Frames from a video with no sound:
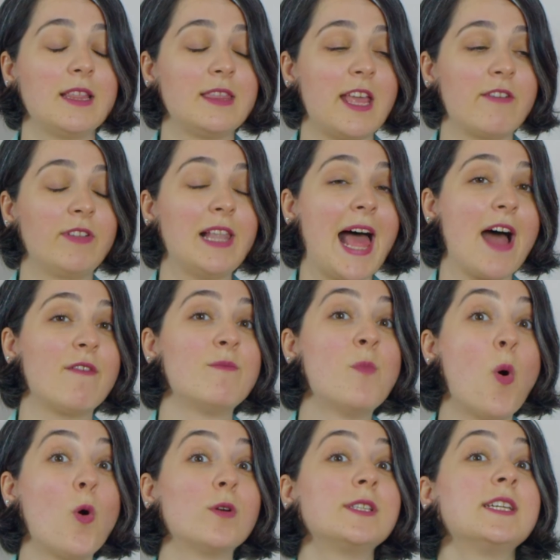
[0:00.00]
they will have
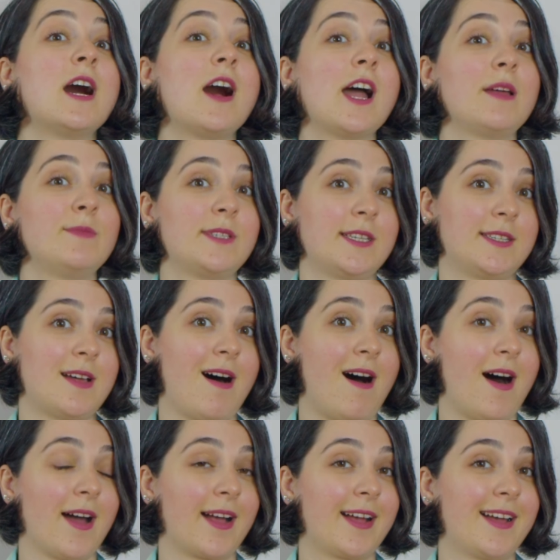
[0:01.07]
more time to
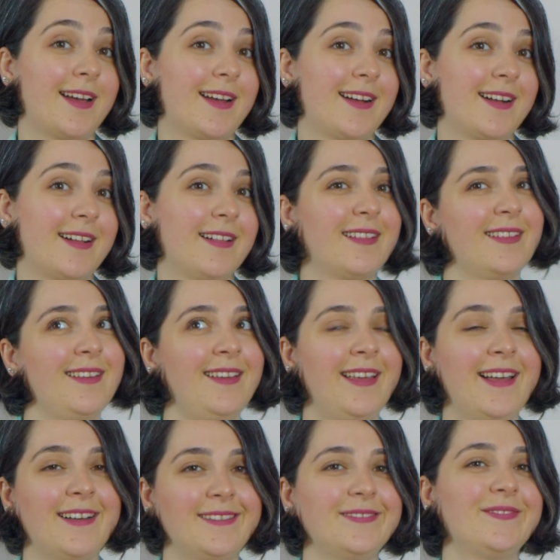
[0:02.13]
talk.
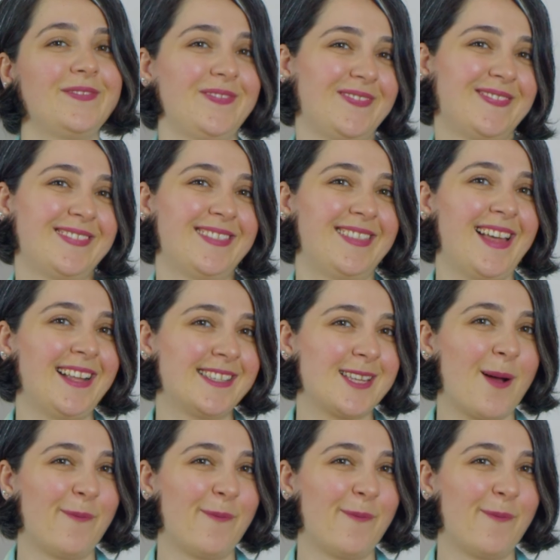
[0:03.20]
Yeah, that's